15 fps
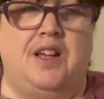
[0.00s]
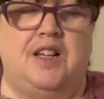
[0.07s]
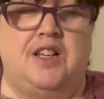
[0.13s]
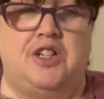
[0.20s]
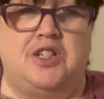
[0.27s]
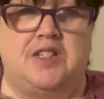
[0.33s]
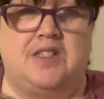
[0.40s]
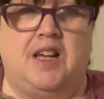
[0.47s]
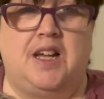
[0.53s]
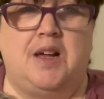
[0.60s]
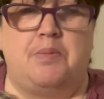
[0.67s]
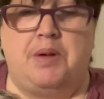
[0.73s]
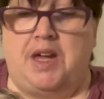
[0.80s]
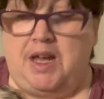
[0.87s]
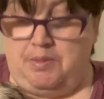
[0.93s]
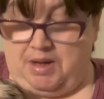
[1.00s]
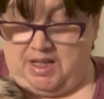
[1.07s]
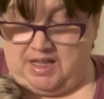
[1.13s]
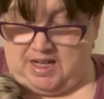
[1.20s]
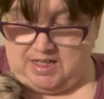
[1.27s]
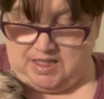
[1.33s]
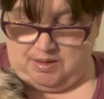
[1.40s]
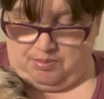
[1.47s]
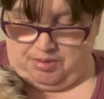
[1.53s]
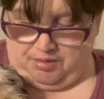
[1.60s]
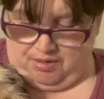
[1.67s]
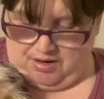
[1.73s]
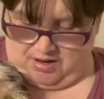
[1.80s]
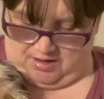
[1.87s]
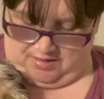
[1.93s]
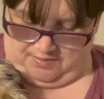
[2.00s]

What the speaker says: Just like a baby, that's important.